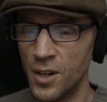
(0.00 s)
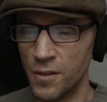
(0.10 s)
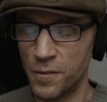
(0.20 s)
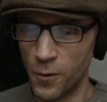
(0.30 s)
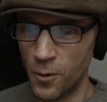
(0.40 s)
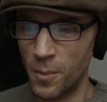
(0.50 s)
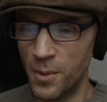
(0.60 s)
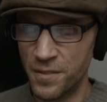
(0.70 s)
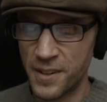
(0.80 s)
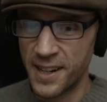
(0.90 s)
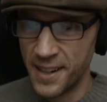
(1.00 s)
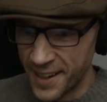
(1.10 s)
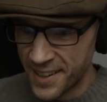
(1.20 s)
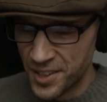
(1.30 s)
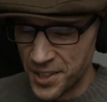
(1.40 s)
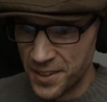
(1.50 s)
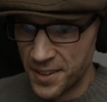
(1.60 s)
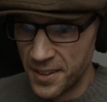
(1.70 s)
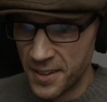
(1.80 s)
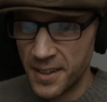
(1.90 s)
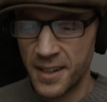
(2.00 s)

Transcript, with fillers: form of connection